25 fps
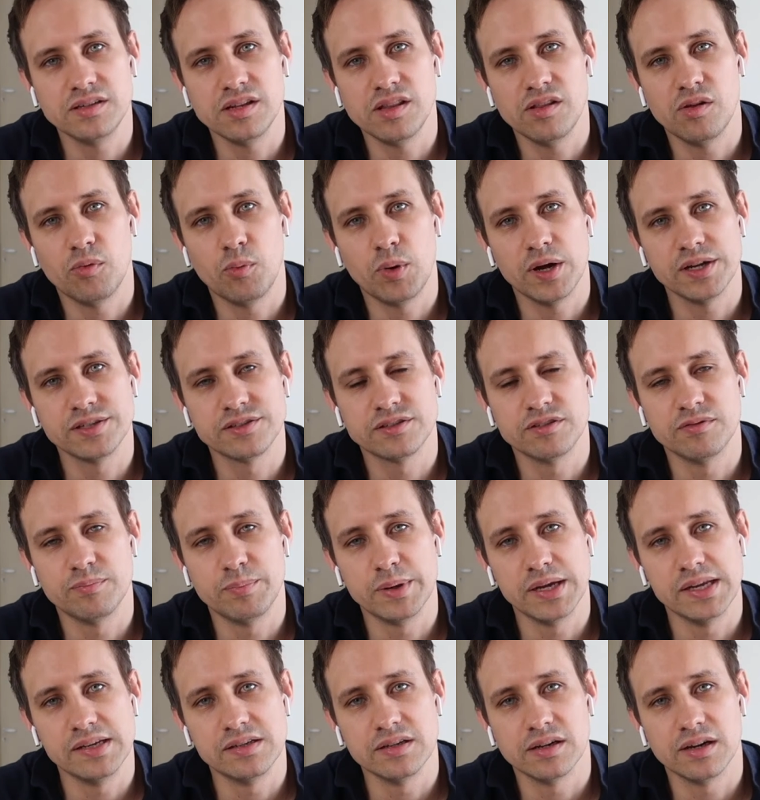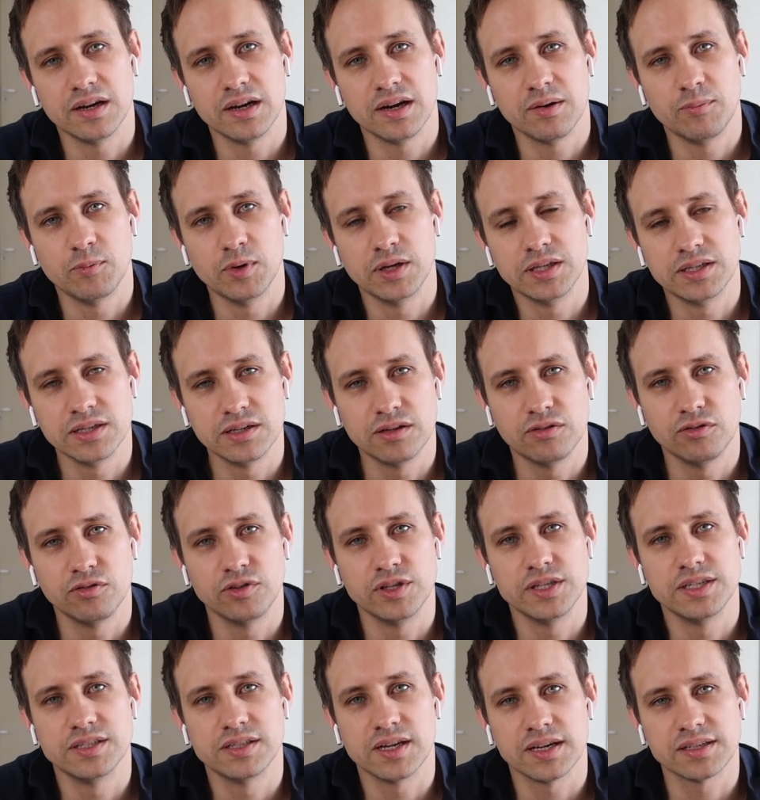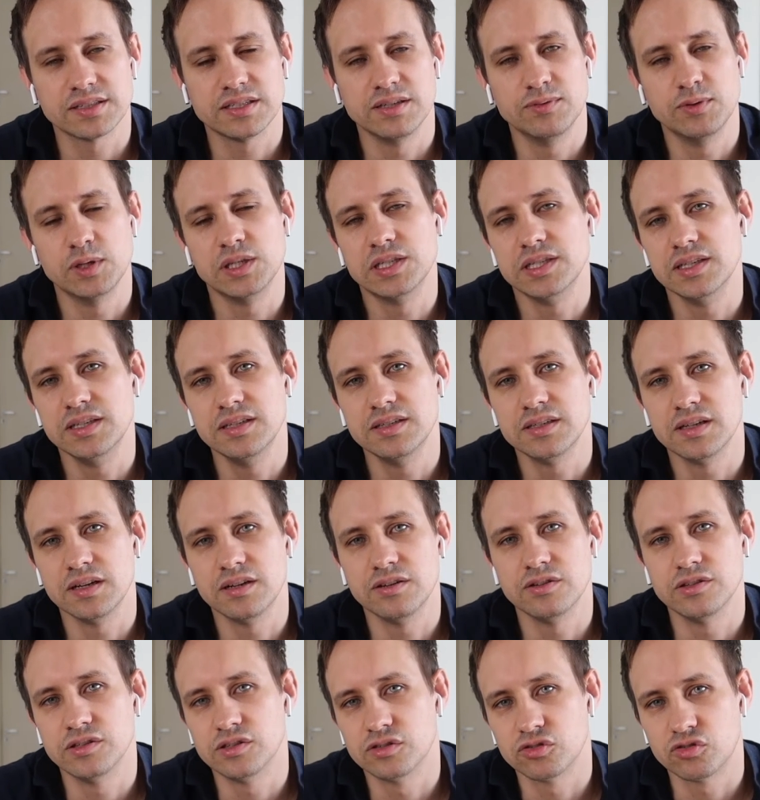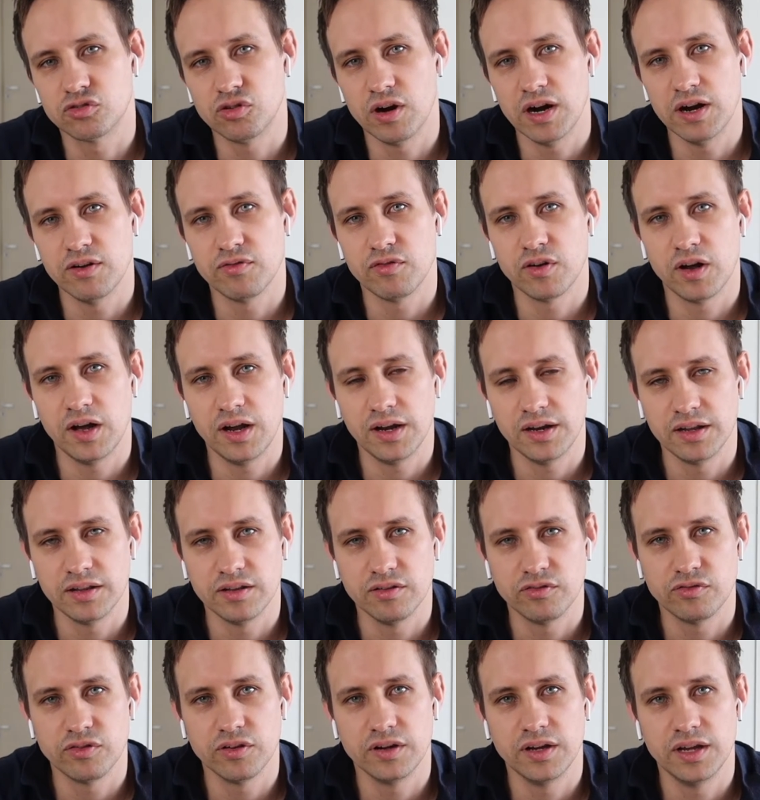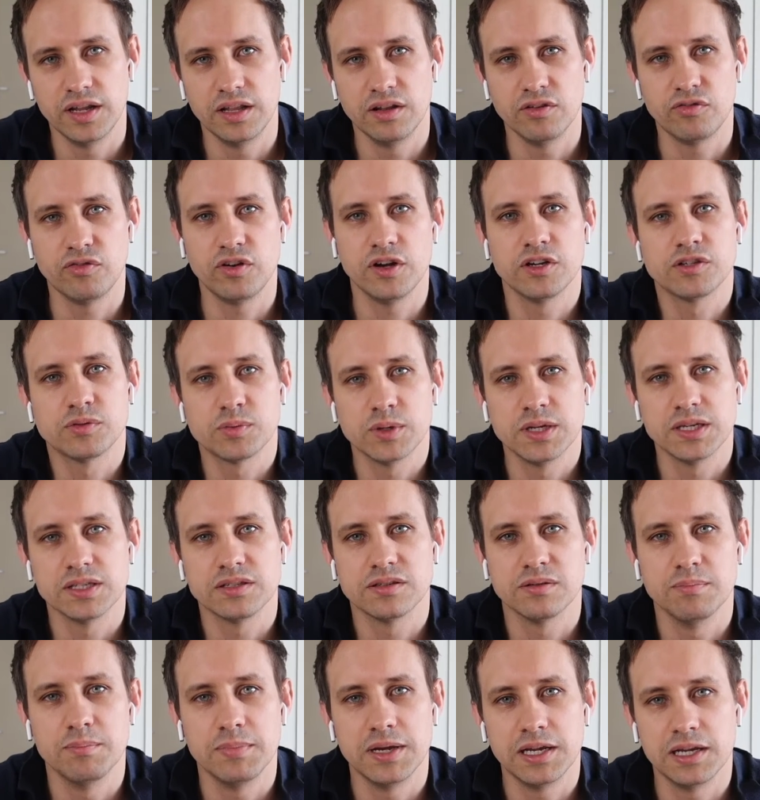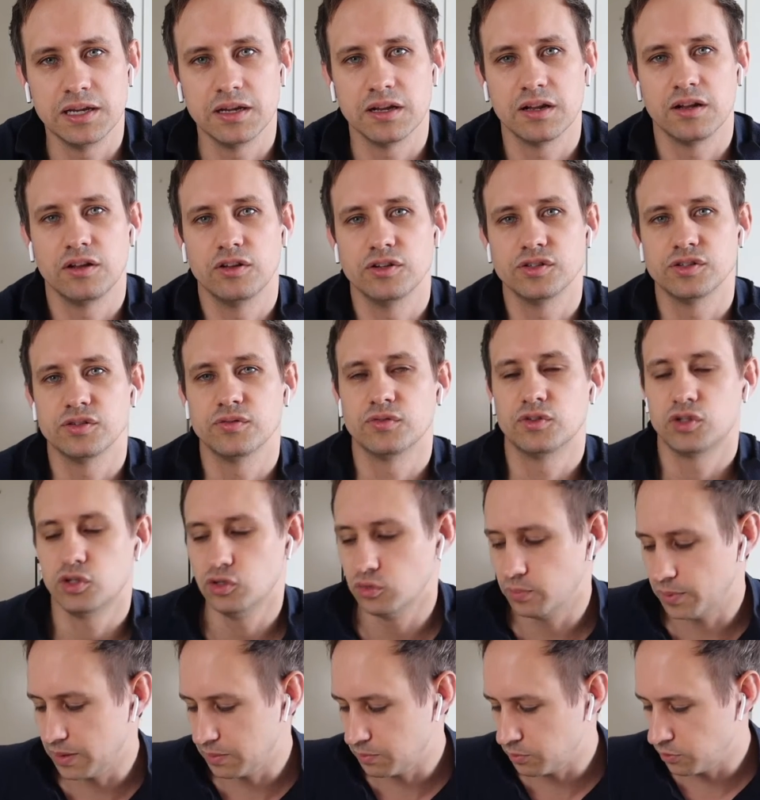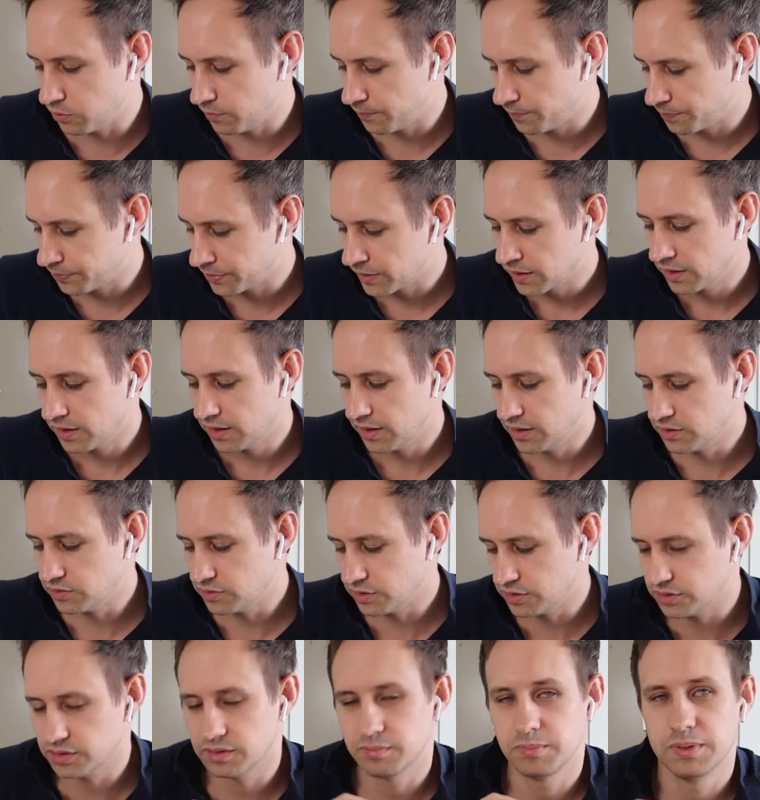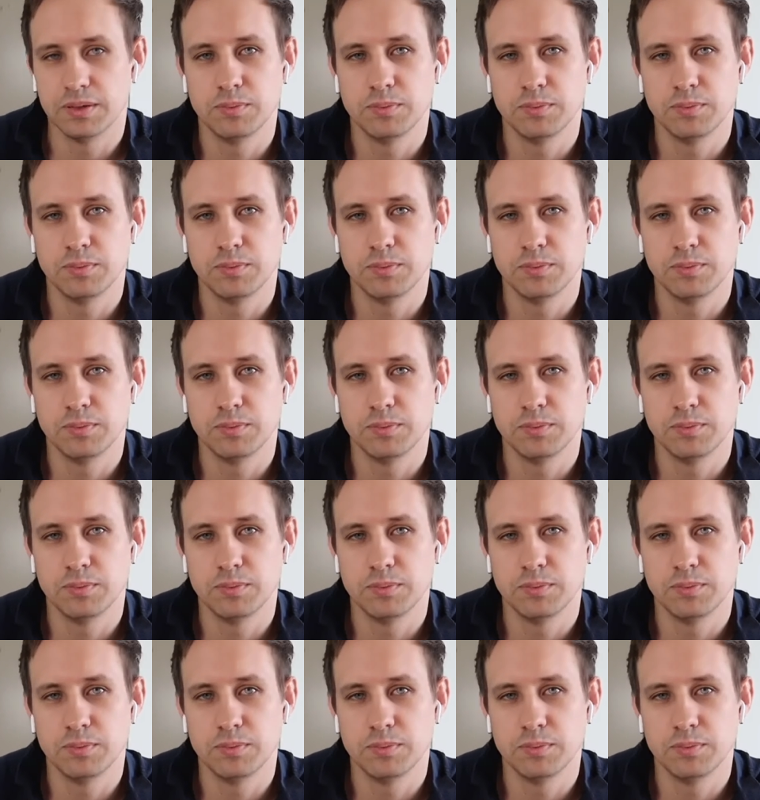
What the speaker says: in the west of Beijing, and we did all these activities, and it was great fun in the first week to meet lots of cool people, interesting